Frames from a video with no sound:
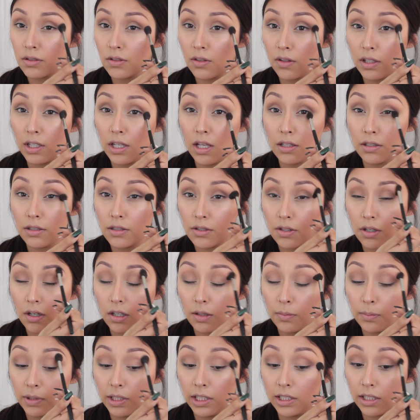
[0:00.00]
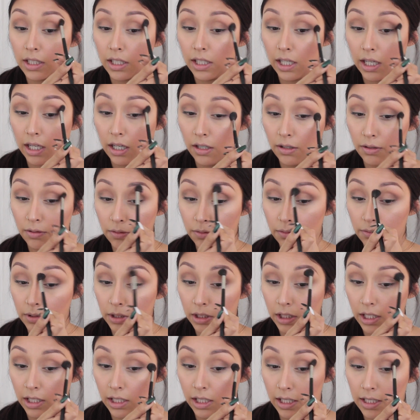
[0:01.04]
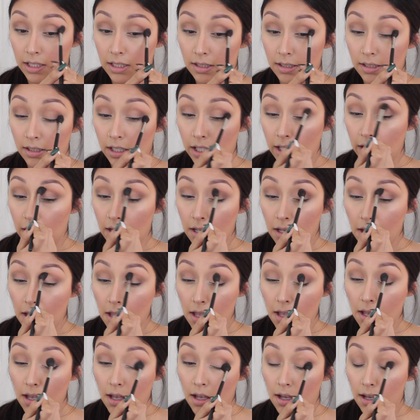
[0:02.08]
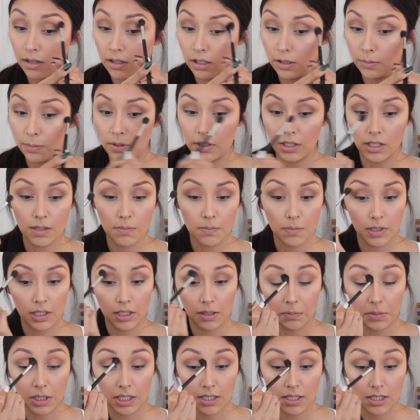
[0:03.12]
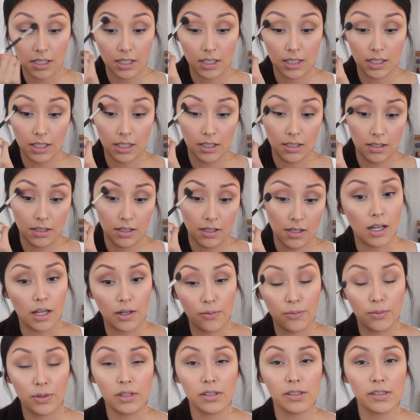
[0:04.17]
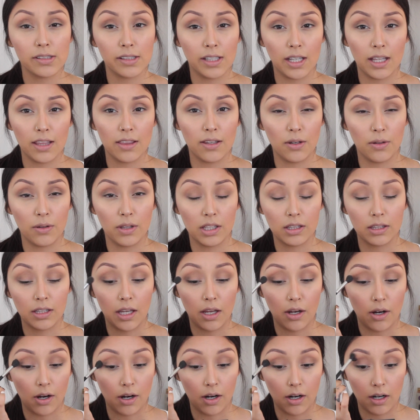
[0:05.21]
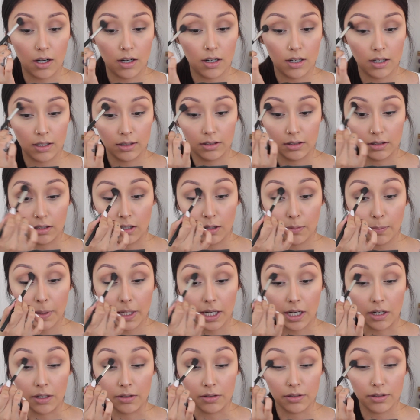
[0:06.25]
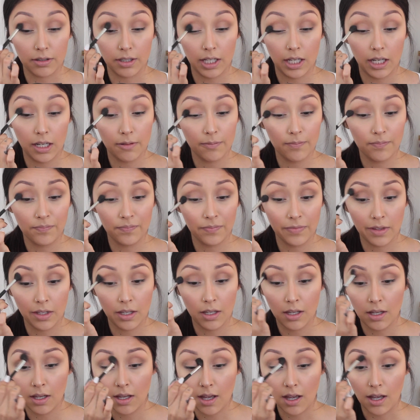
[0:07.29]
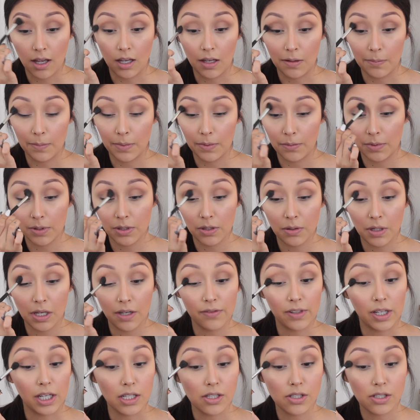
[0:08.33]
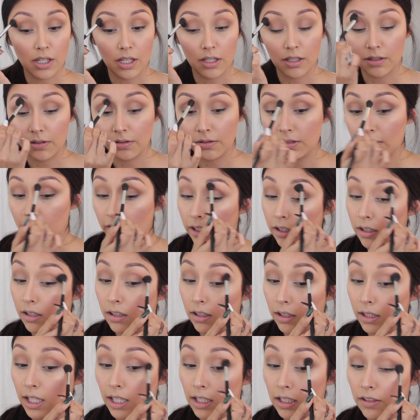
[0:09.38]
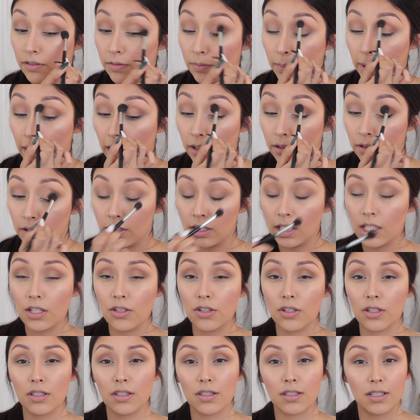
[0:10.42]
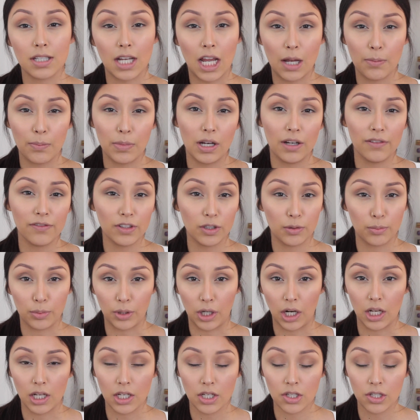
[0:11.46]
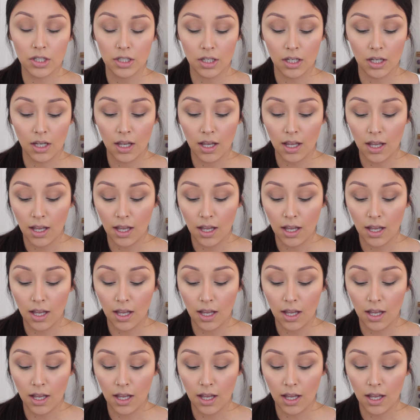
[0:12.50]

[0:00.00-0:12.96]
So the colors are blending out really nicely. They're pretty pigmented. I will say though that they are a little powdery. But when you have eyeshadows that are kind of powdery, just tap off your brush